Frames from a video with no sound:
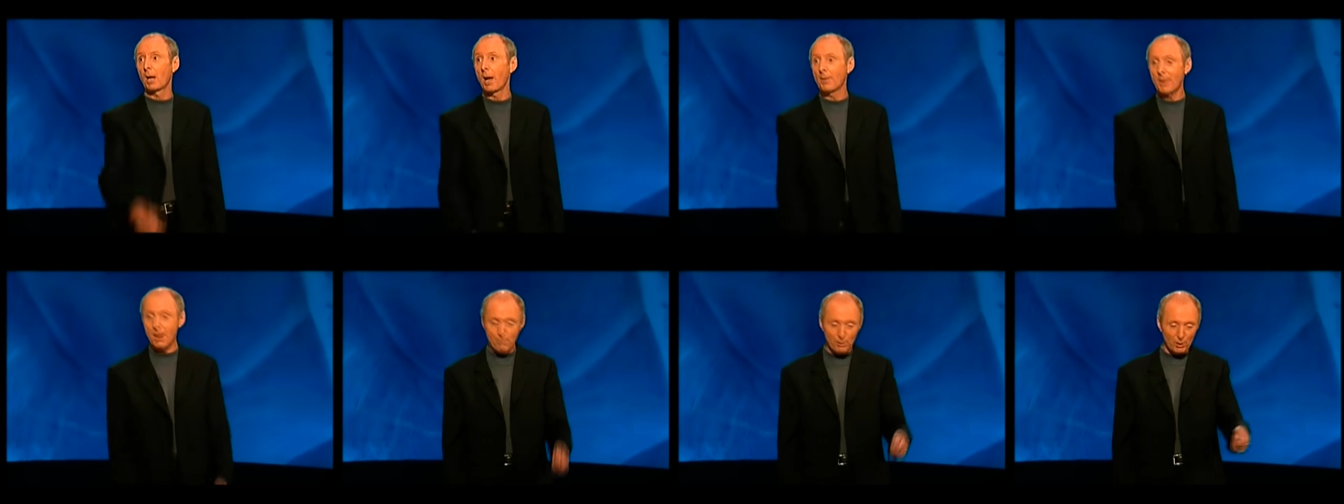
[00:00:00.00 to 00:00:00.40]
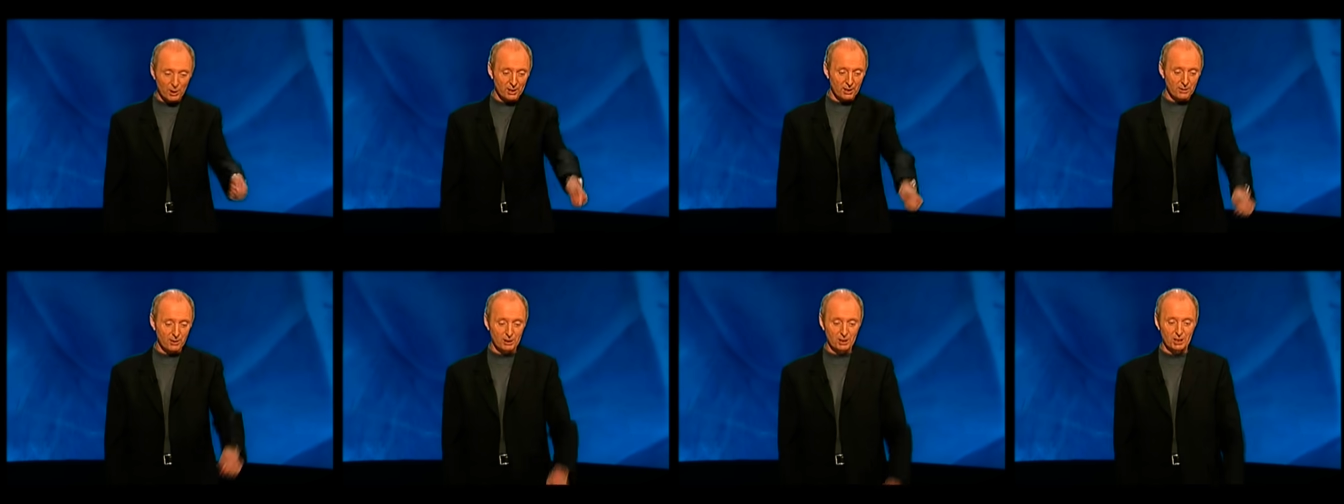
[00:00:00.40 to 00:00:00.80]
card, they put
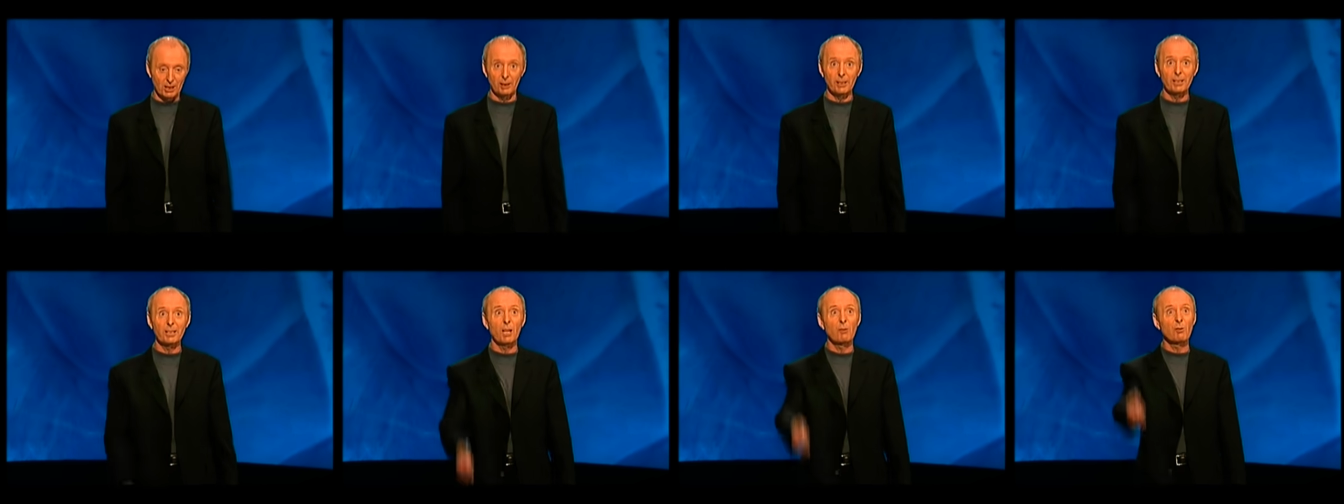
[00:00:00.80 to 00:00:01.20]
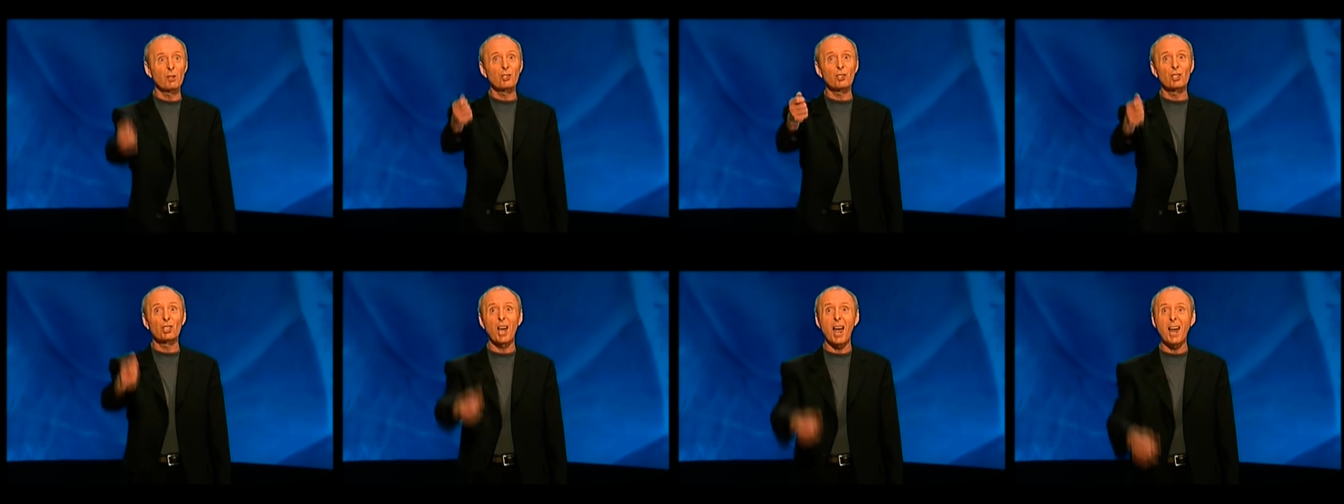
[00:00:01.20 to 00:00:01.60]
it in the till and give
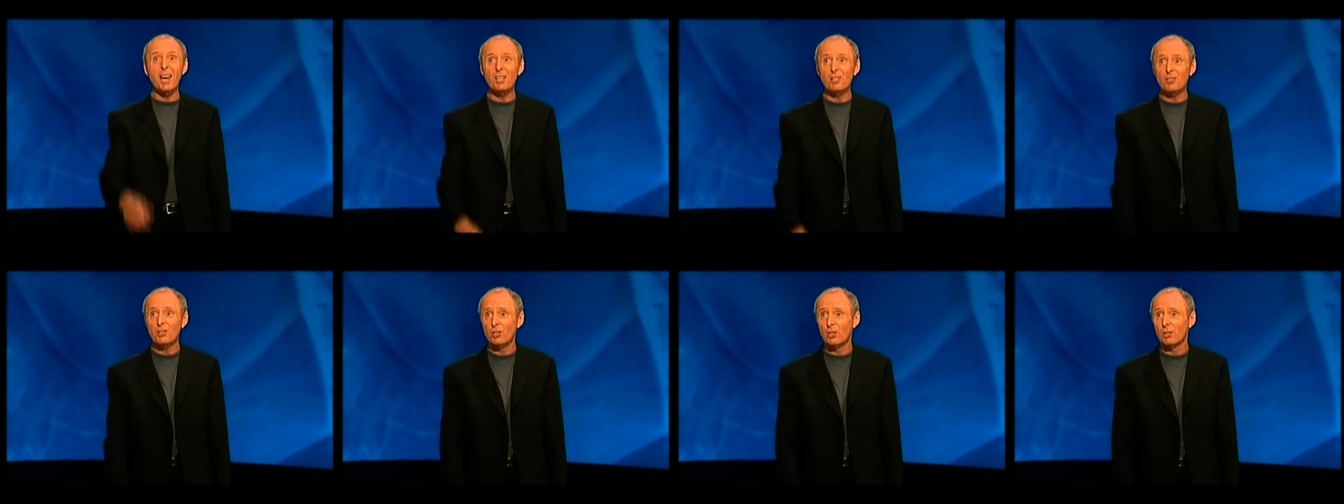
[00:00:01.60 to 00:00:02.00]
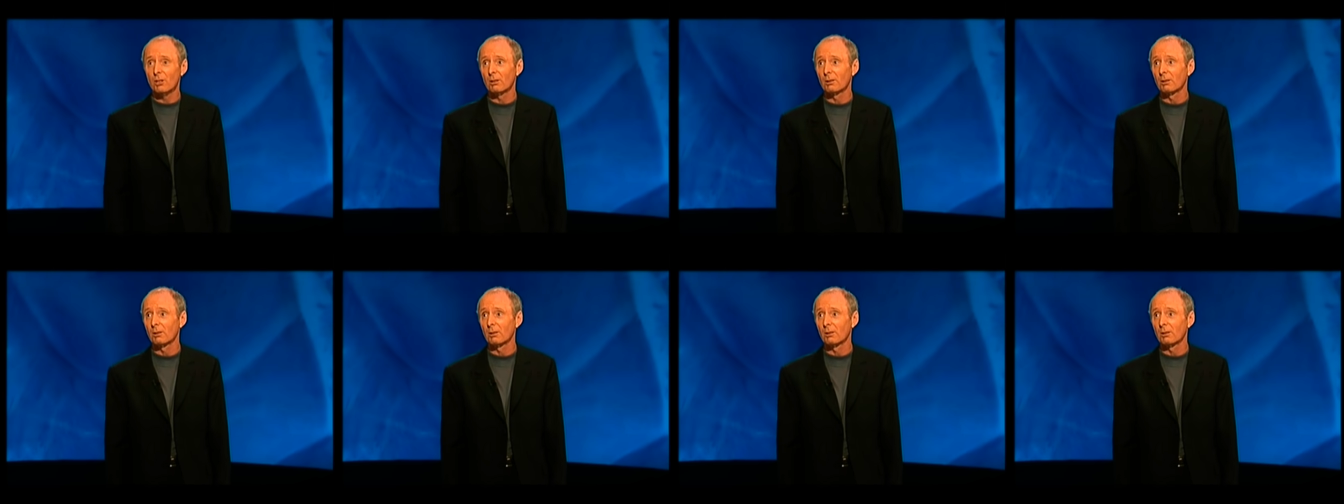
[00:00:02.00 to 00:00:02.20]
you change.